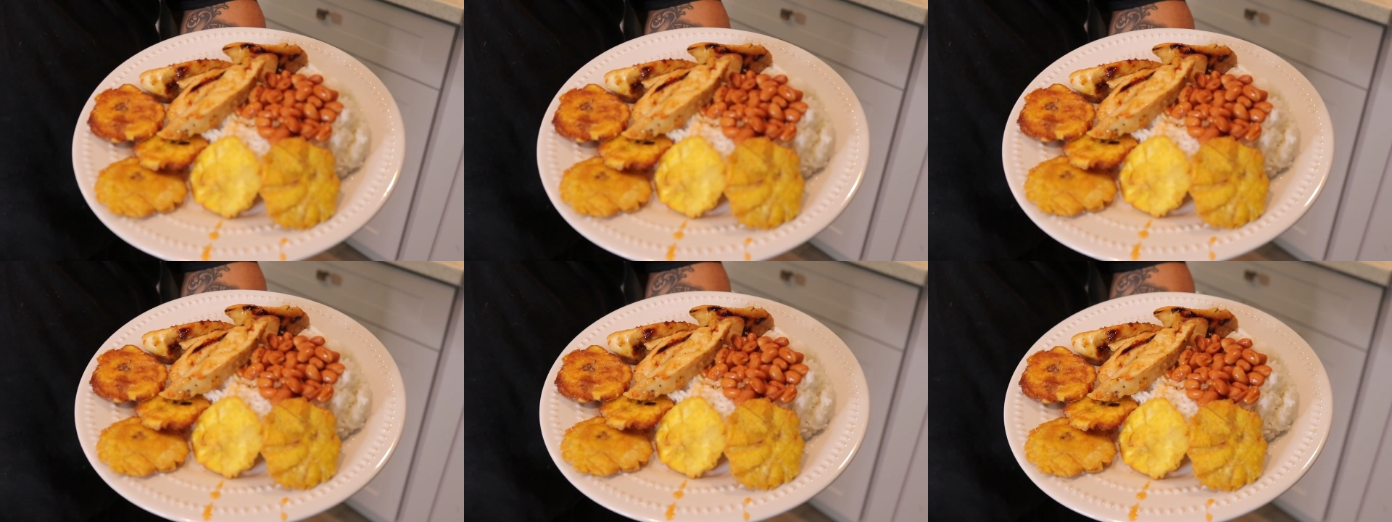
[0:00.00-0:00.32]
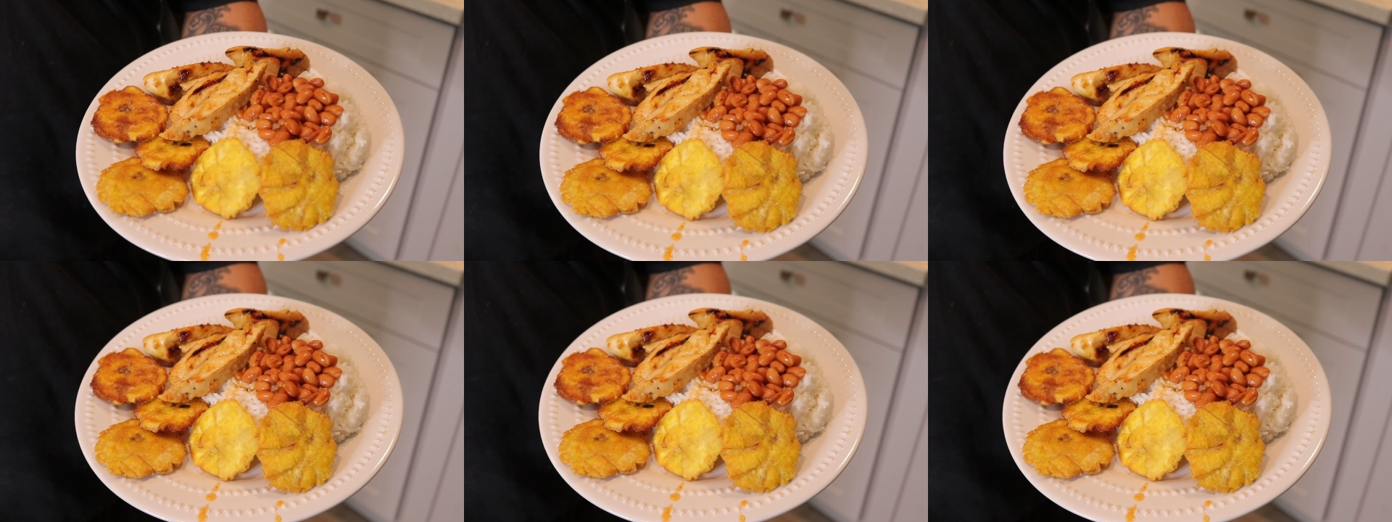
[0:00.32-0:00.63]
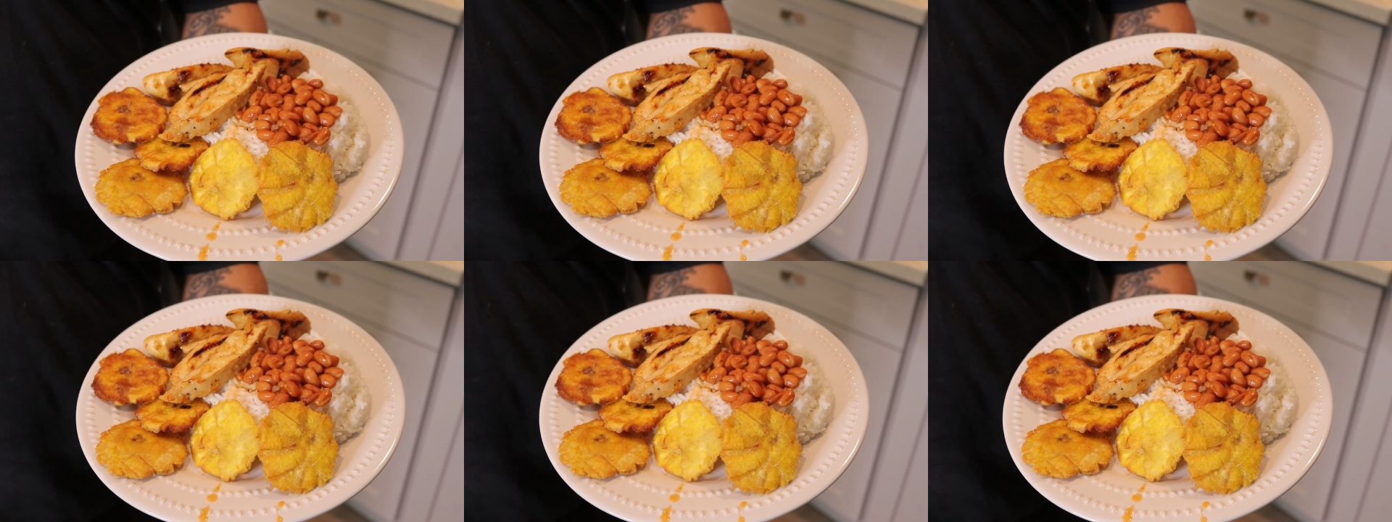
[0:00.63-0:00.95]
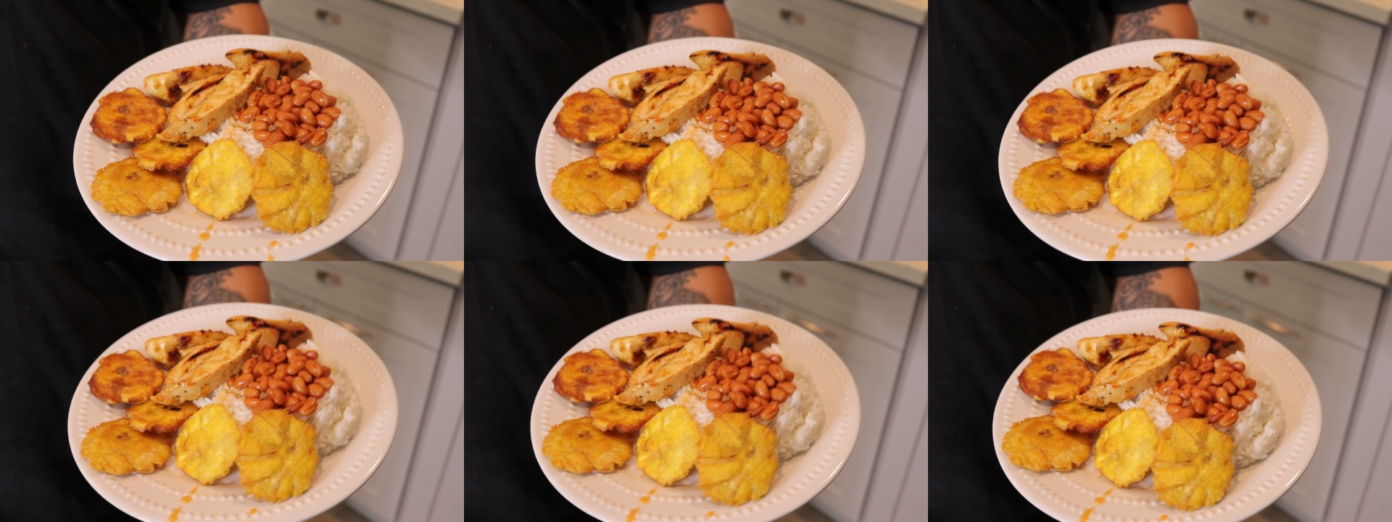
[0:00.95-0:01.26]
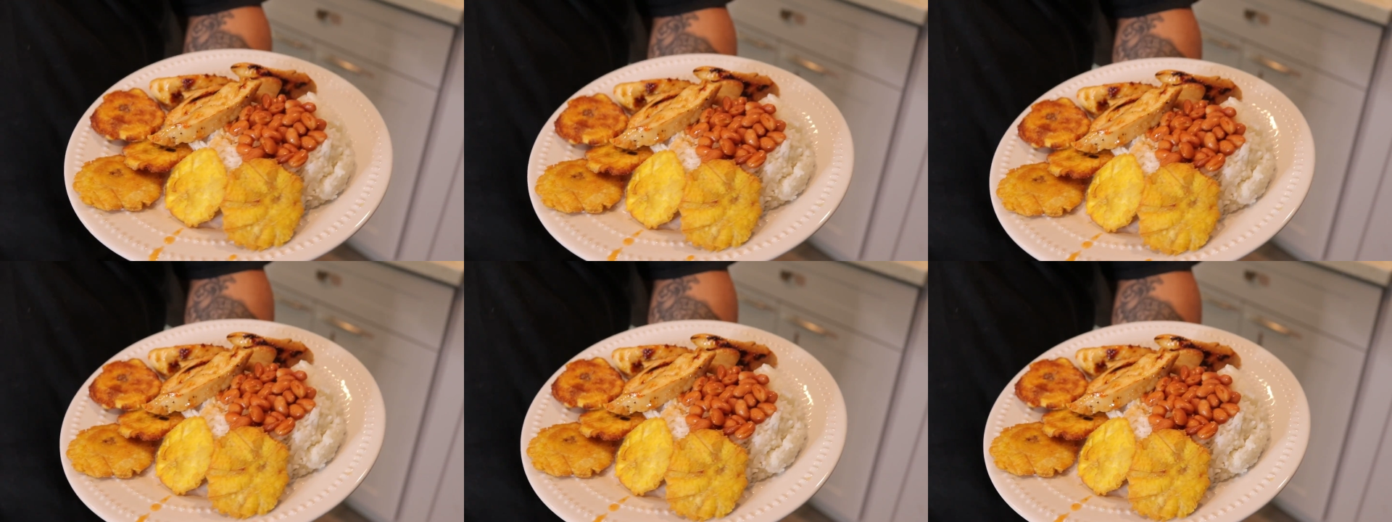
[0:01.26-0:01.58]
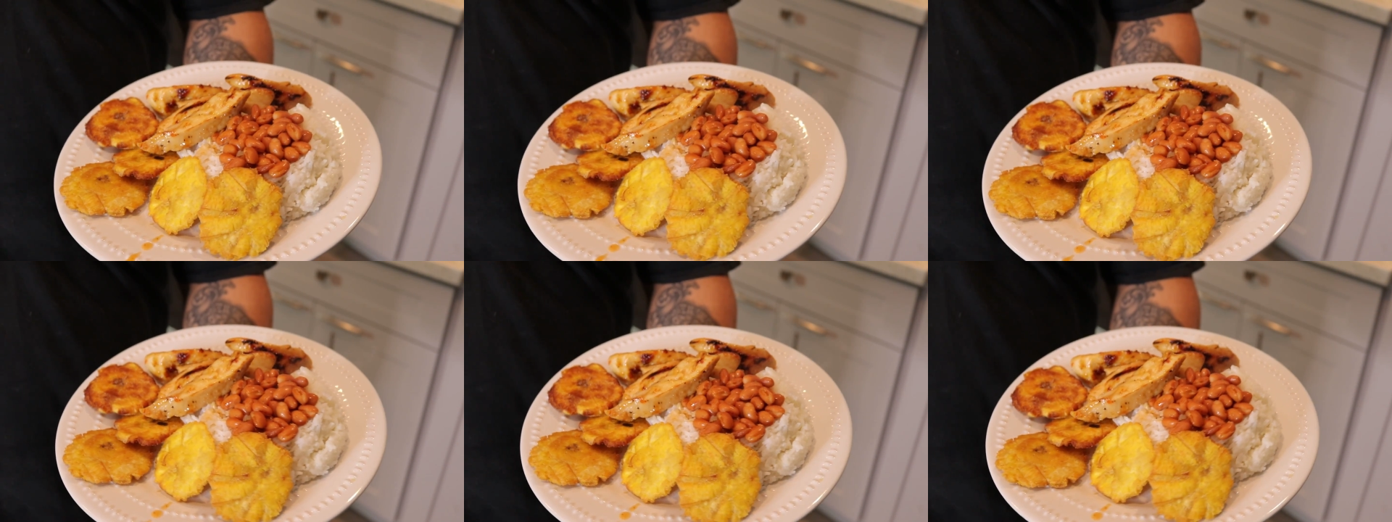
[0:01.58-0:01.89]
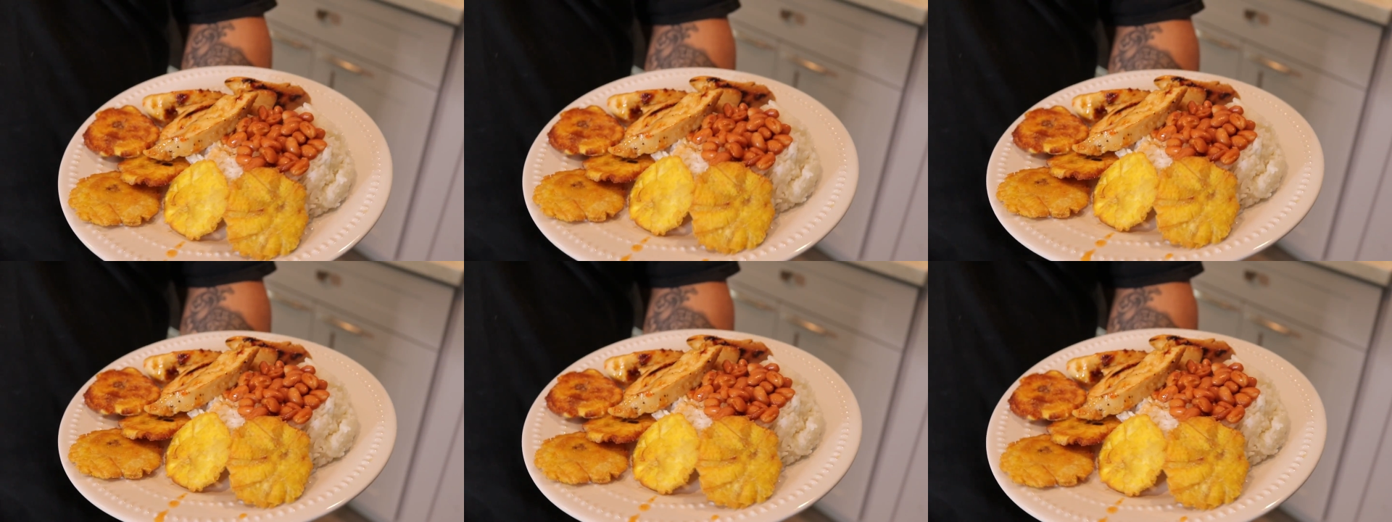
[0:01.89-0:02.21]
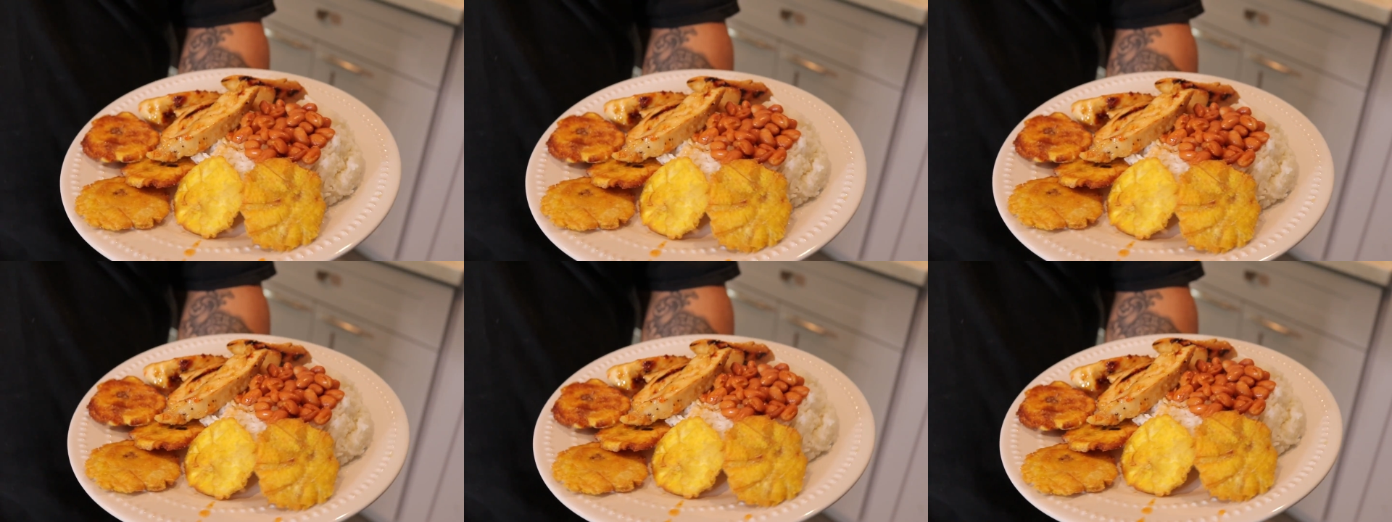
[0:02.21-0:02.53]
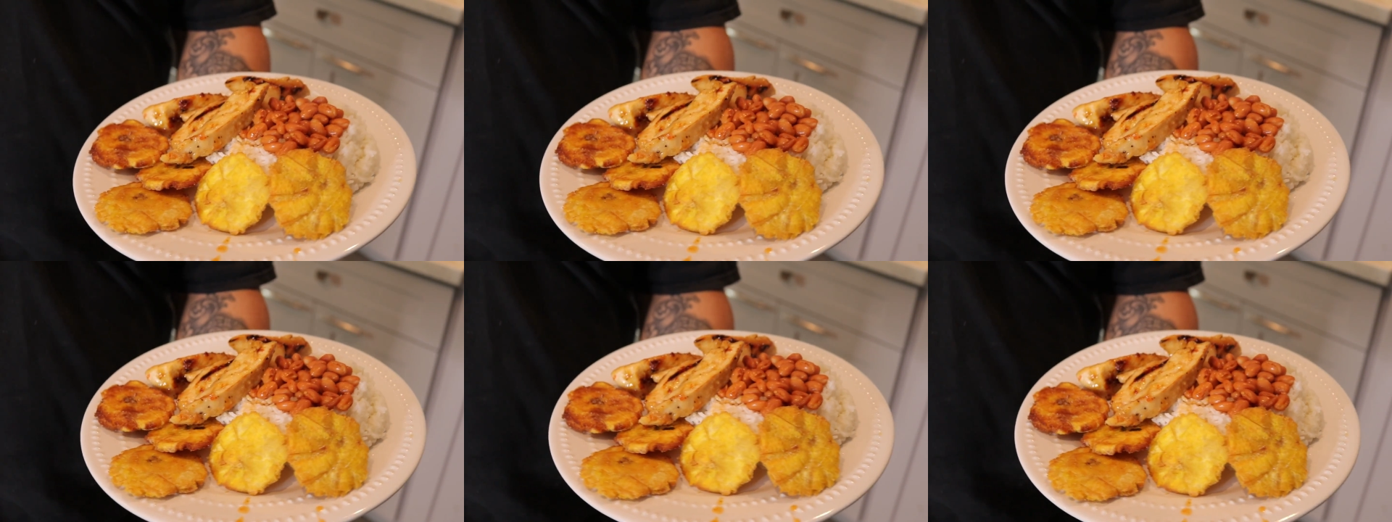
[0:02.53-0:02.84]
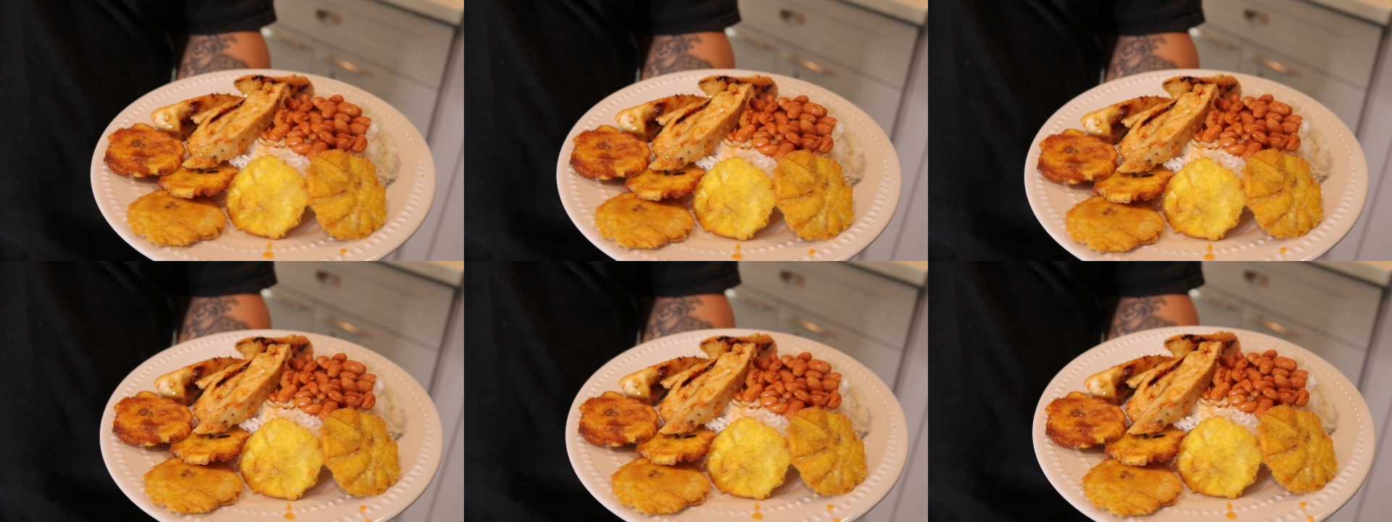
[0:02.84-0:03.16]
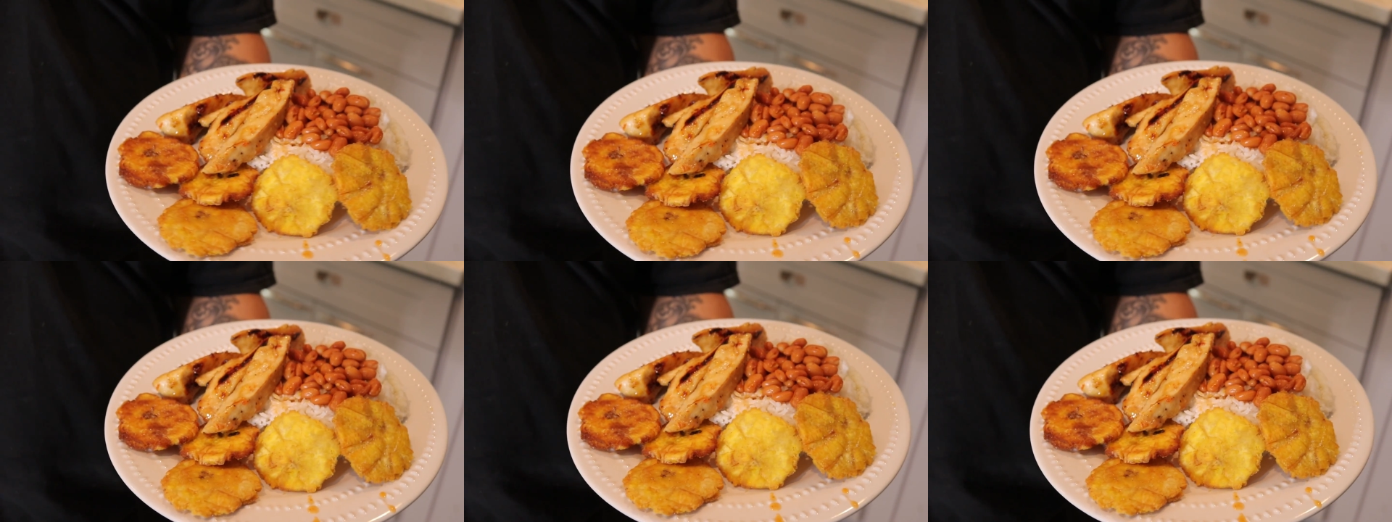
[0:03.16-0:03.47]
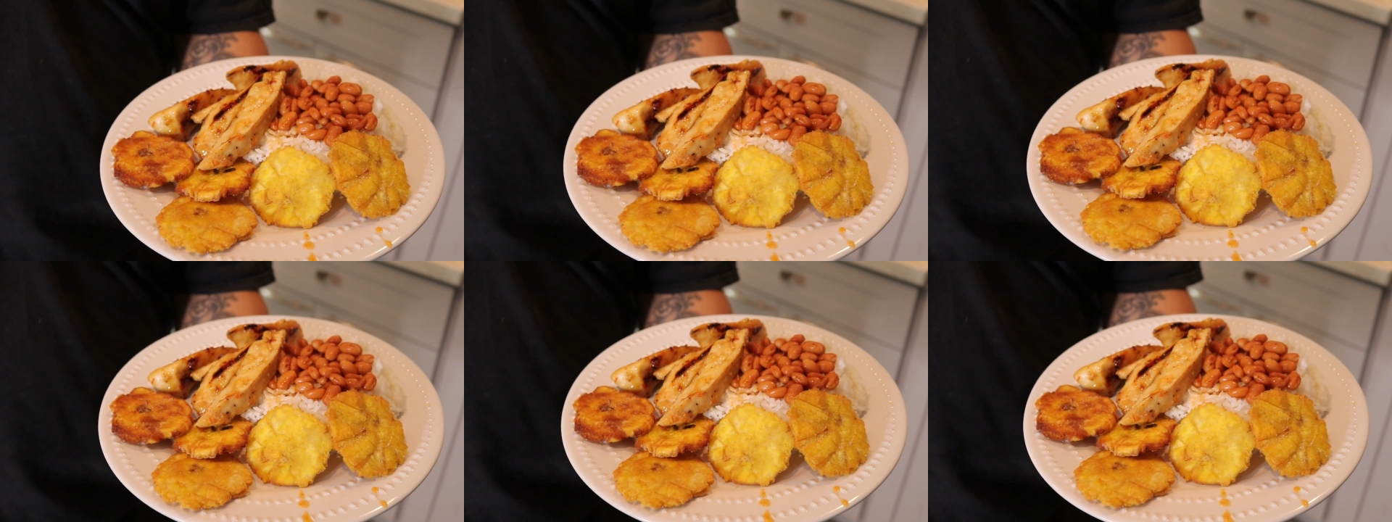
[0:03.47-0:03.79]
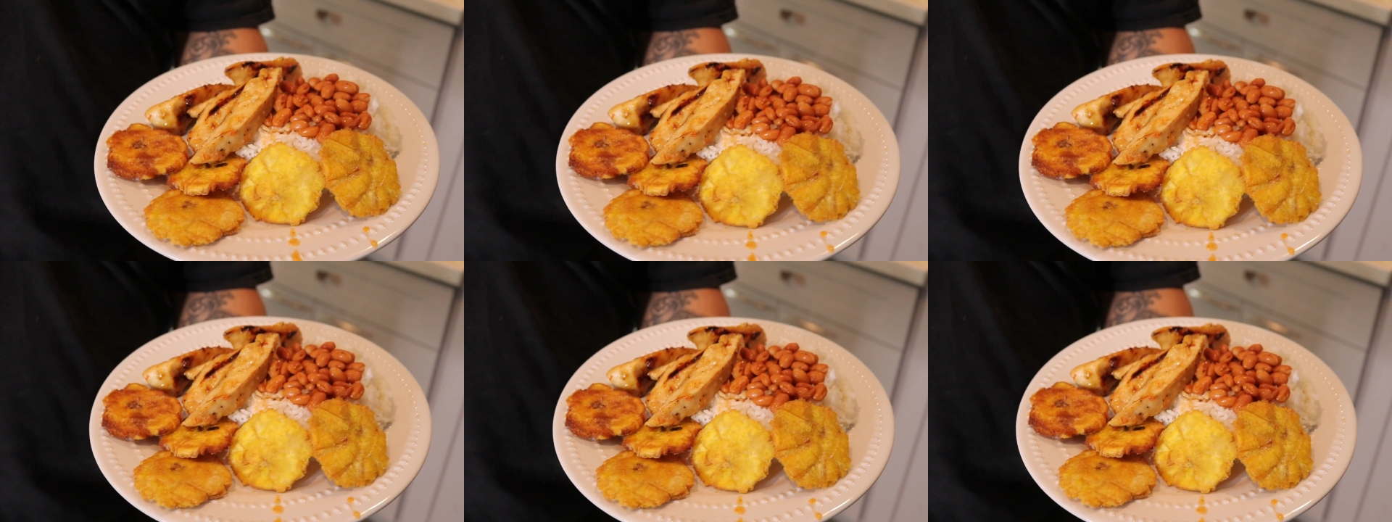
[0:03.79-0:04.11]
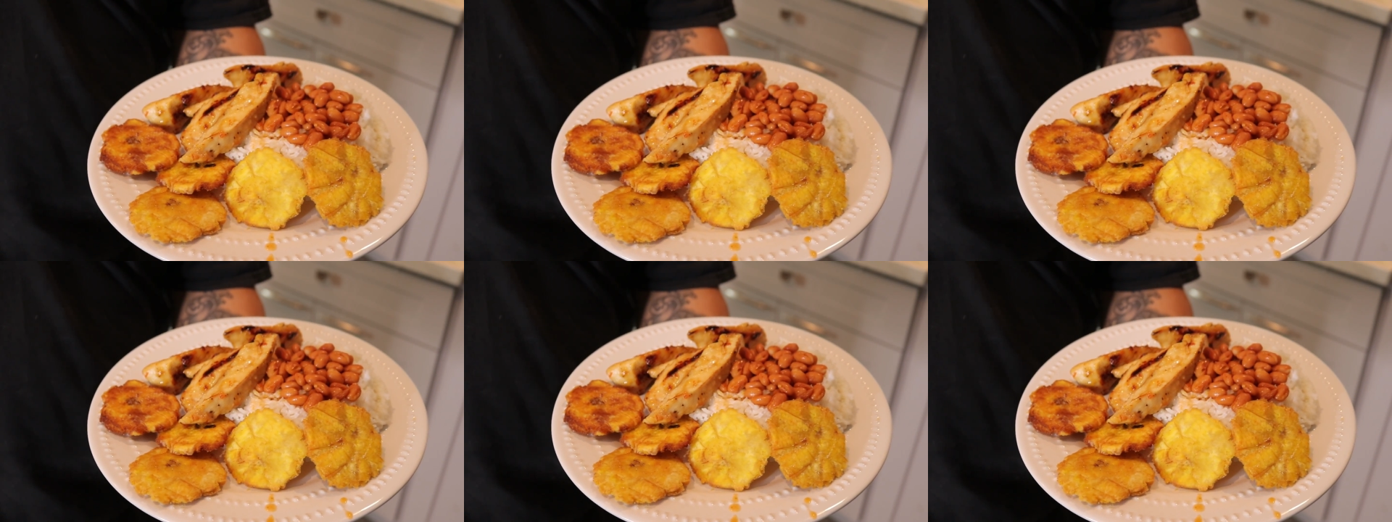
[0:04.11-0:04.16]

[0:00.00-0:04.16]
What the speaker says: Nobody's mouth can be seen.